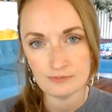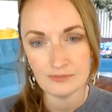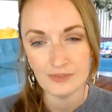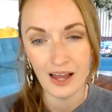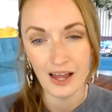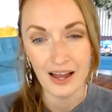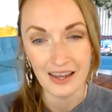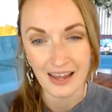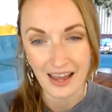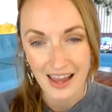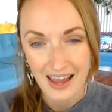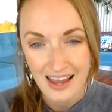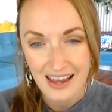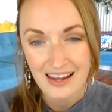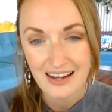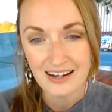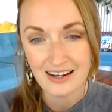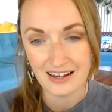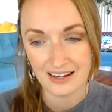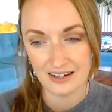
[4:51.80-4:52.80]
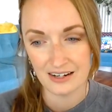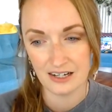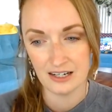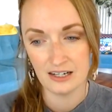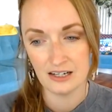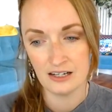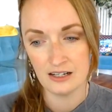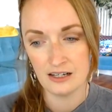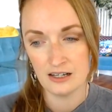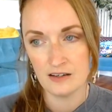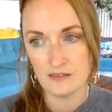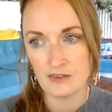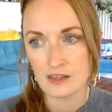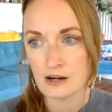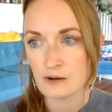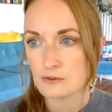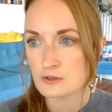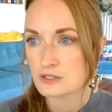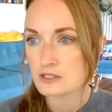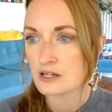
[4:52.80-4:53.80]
I hated that I
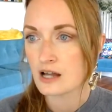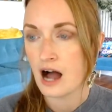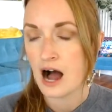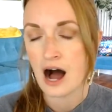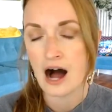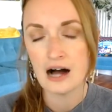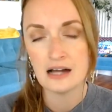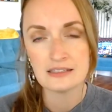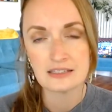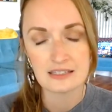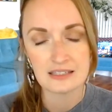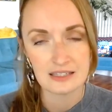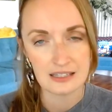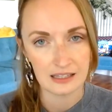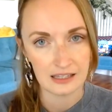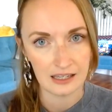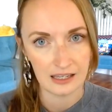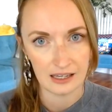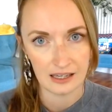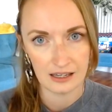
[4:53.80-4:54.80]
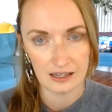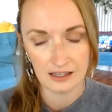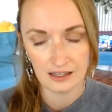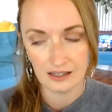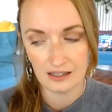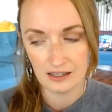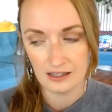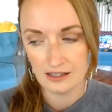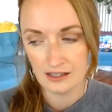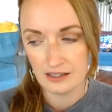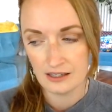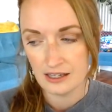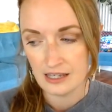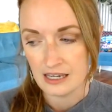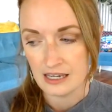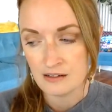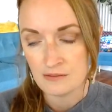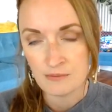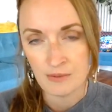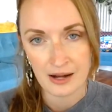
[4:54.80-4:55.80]
was constantly
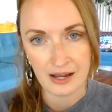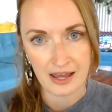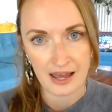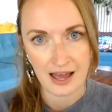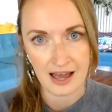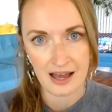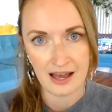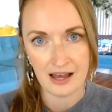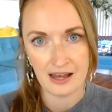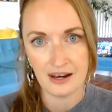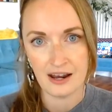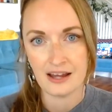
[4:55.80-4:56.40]
in my head.